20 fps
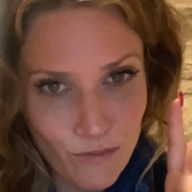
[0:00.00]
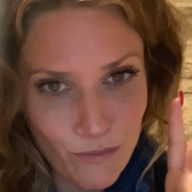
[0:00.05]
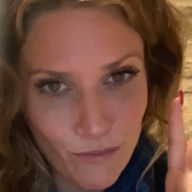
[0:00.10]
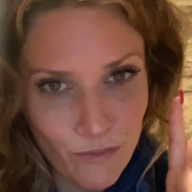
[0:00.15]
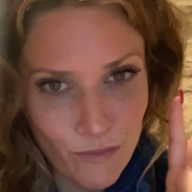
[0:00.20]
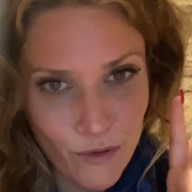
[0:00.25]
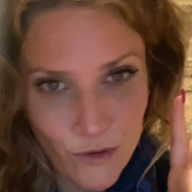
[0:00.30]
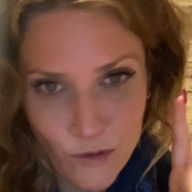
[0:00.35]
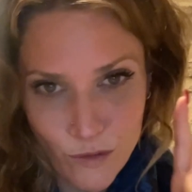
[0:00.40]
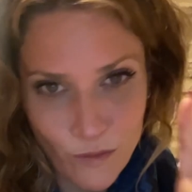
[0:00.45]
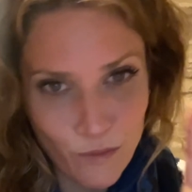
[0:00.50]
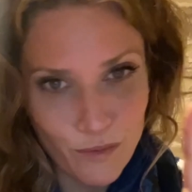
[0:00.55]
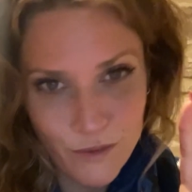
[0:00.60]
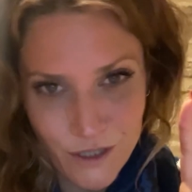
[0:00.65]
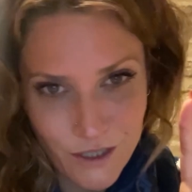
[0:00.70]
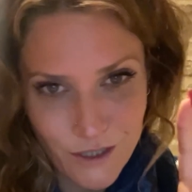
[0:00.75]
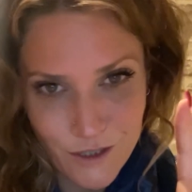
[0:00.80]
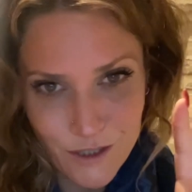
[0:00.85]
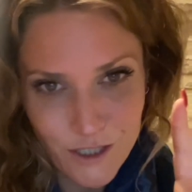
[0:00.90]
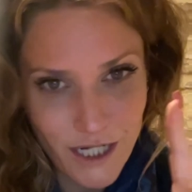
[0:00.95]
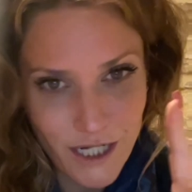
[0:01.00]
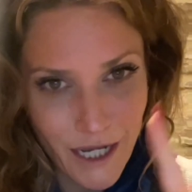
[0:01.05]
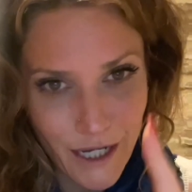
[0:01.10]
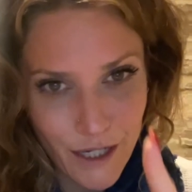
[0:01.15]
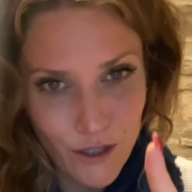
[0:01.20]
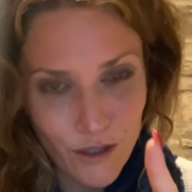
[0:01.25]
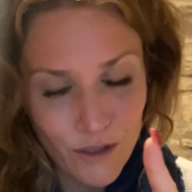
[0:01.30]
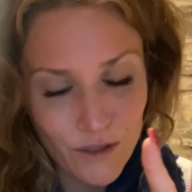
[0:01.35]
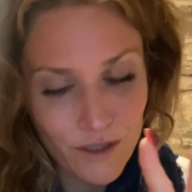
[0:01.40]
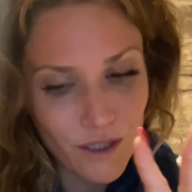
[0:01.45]
pooped,
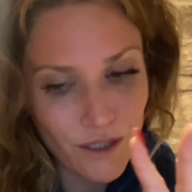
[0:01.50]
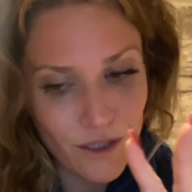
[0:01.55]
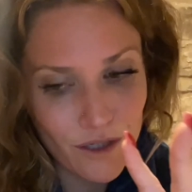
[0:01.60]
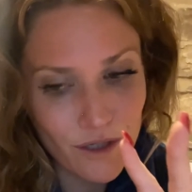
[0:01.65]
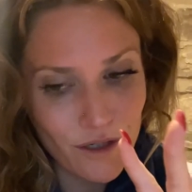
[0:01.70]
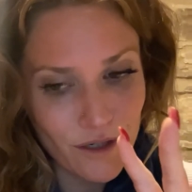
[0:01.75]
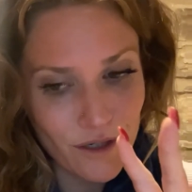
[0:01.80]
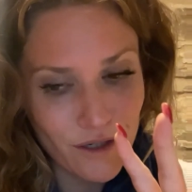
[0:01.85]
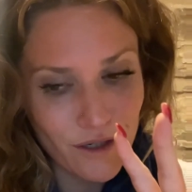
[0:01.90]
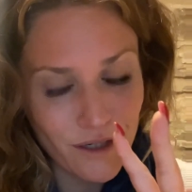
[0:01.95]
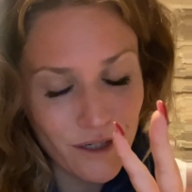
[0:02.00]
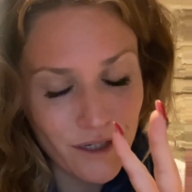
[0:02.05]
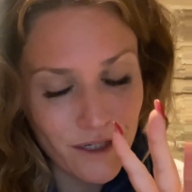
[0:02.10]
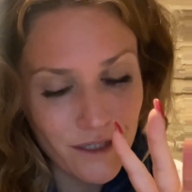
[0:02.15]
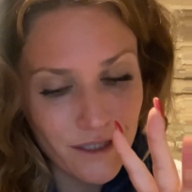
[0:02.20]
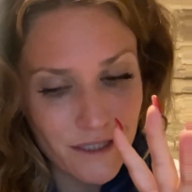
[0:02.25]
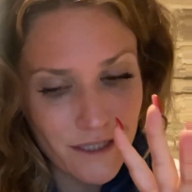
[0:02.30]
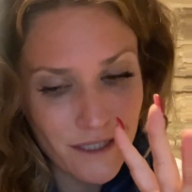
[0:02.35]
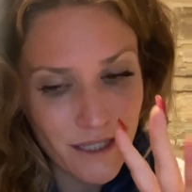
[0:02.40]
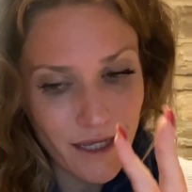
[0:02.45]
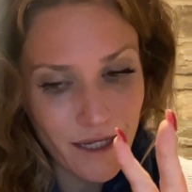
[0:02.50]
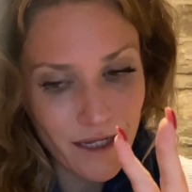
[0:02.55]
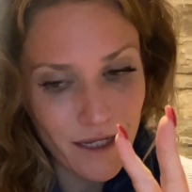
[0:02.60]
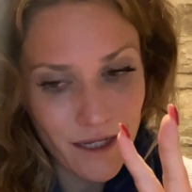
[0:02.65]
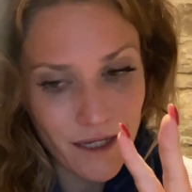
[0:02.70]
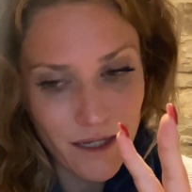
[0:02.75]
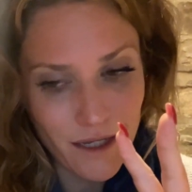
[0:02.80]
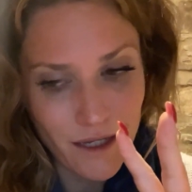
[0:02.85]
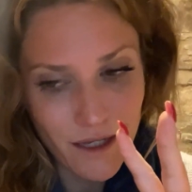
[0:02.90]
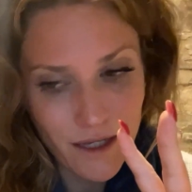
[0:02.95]
tired. It's
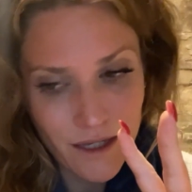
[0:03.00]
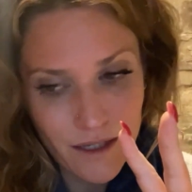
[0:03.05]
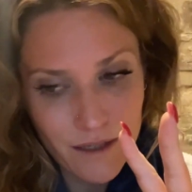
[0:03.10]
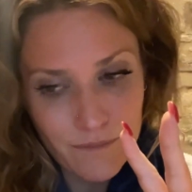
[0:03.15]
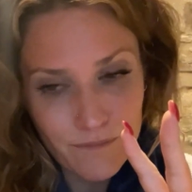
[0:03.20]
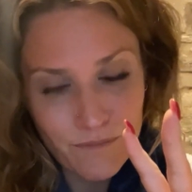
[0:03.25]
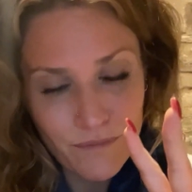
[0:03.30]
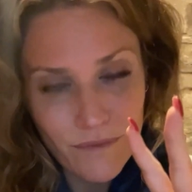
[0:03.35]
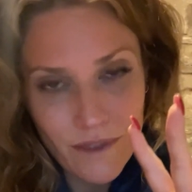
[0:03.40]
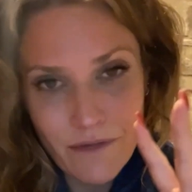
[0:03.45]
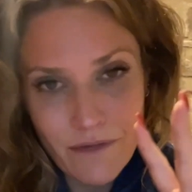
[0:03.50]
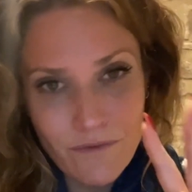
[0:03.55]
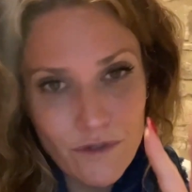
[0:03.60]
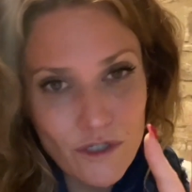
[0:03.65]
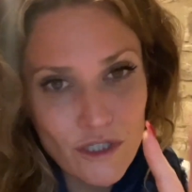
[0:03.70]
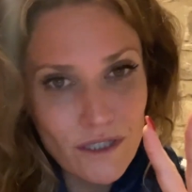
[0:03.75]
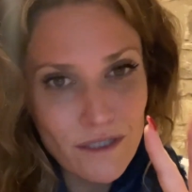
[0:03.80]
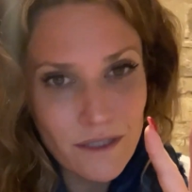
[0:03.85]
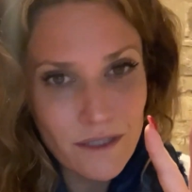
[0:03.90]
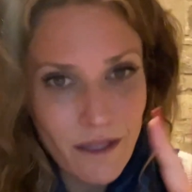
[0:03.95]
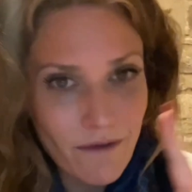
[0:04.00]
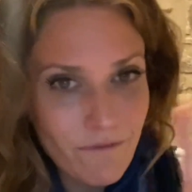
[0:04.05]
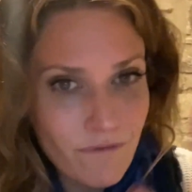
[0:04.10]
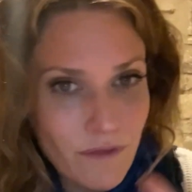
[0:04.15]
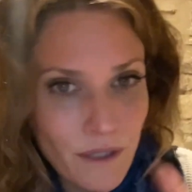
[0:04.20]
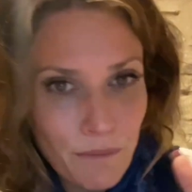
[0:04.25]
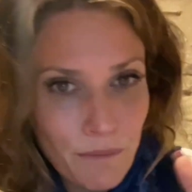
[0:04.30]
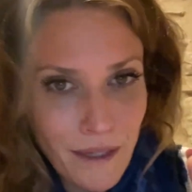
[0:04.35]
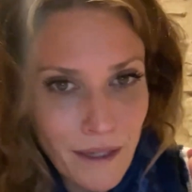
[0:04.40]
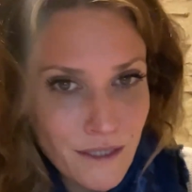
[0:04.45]
like even just
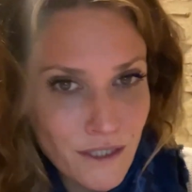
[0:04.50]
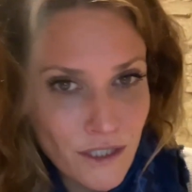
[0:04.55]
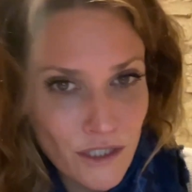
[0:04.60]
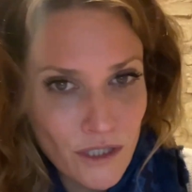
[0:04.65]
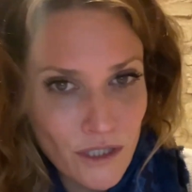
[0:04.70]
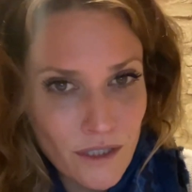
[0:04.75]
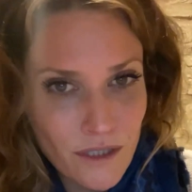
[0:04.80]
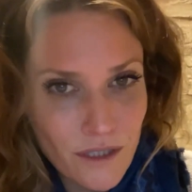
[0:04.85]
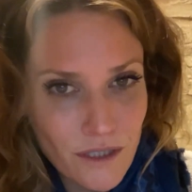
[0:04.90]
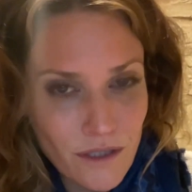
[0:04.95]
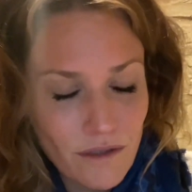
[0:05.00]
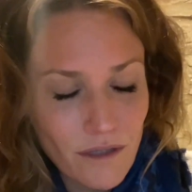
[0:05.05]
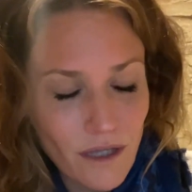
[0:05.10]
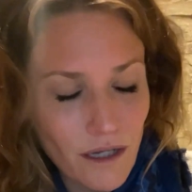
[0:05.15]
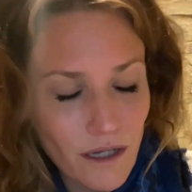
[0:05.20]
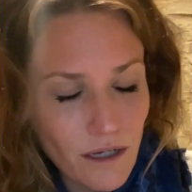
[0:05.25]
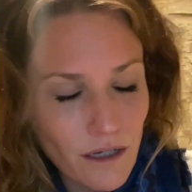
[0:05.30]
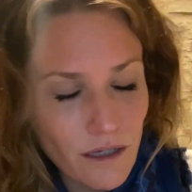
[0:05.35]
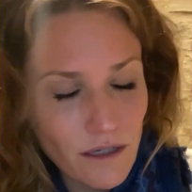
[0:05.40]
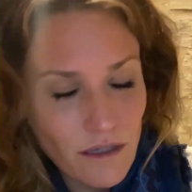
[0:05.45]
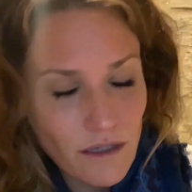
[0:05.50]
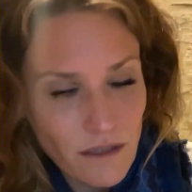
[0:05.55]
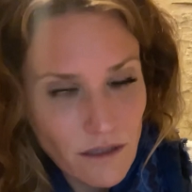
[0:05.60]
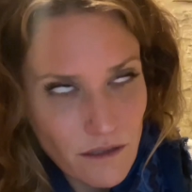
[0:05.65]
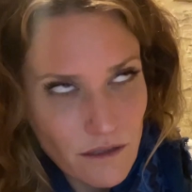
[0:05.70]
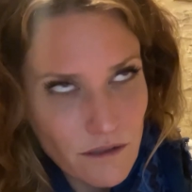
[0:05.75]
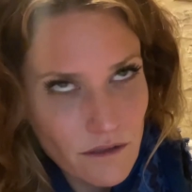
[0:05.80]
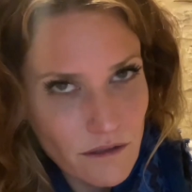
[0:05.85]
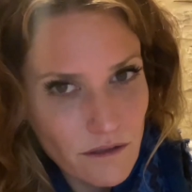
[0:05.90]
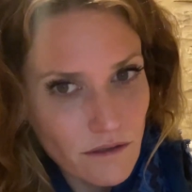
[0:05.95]
lovely messages, you're like,
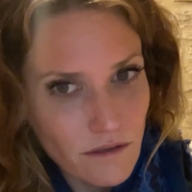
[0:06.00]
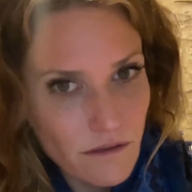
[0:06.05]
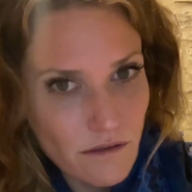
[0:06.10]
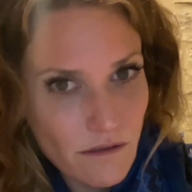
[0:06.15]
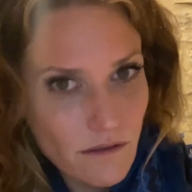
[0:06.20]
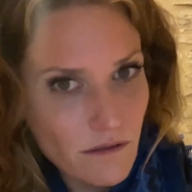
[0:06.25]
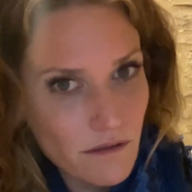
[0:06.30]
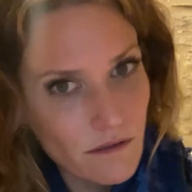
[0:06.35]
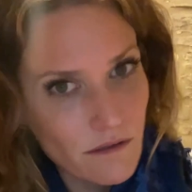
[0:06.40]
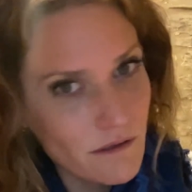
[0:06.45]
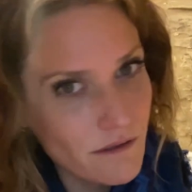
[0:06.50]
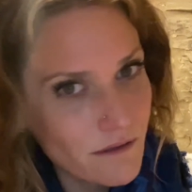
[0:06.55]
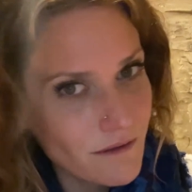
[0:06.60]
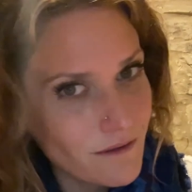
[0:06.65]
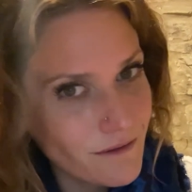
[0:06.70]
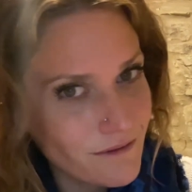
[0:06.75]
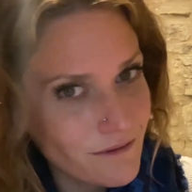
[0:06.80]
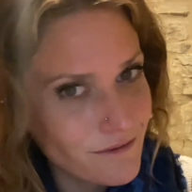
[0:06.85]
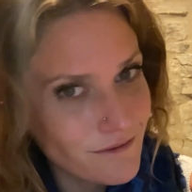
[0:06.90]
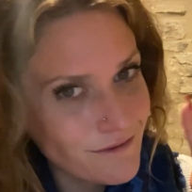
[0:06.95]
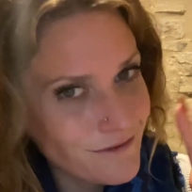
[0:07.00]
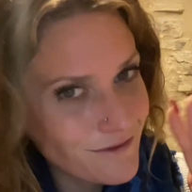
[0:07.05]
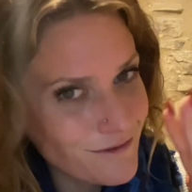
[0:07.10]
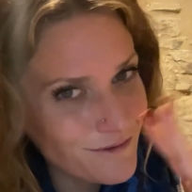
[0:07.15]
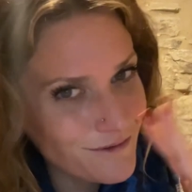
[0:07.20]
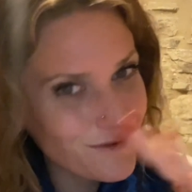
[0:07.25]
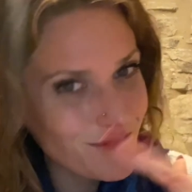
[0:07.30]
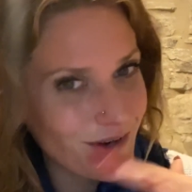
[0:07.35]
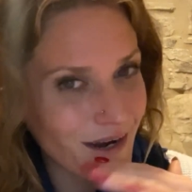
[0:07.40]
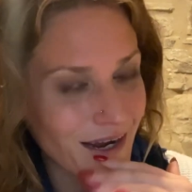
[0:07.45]
ugh,
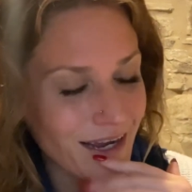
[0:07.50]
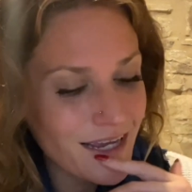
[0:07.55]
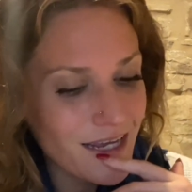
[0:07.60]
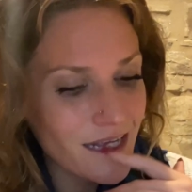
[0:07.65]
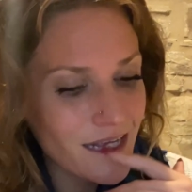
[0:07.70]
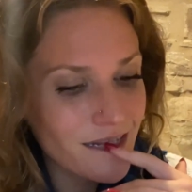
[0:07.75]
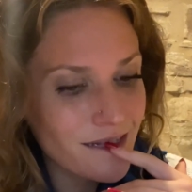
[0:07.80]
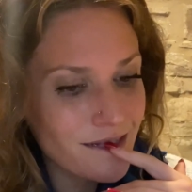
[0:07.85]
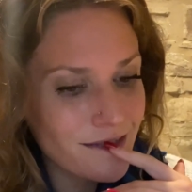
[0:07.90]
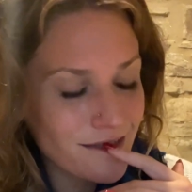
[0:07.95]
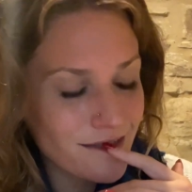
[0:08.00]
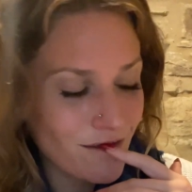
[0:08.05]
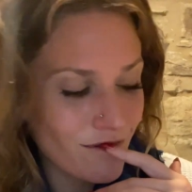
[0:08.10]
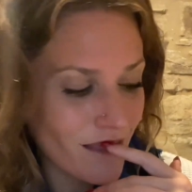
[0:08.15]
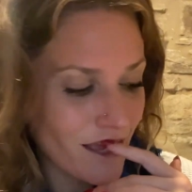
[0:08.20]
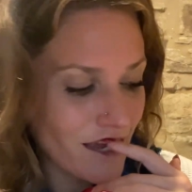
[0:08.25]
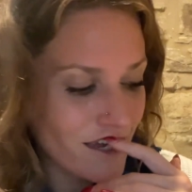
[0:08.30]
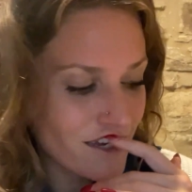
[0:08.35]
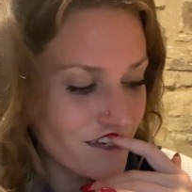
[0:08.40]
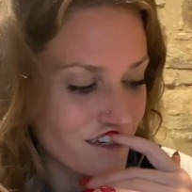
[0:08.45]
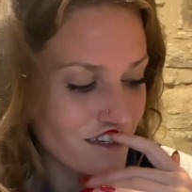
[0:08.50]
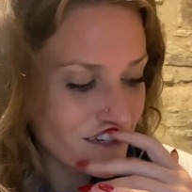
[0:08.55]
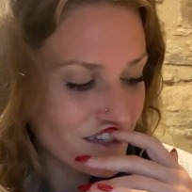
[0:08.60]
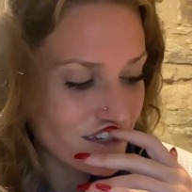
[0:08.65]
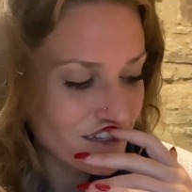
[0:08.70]
right? And so that